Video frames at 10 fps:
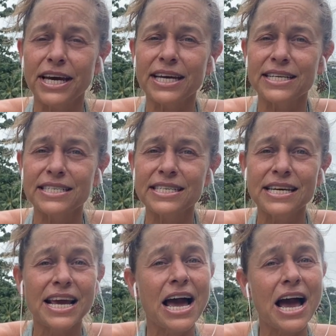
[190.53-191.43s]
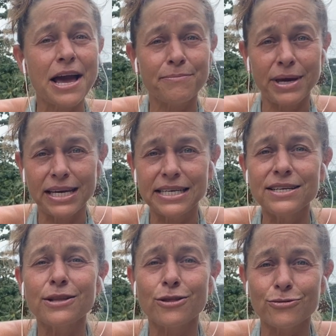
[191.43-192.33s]
And I made it
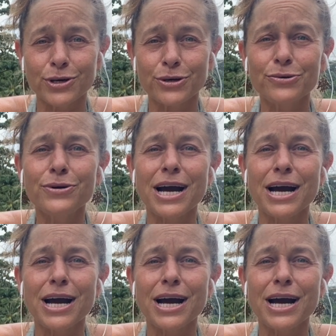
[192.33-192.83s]
through.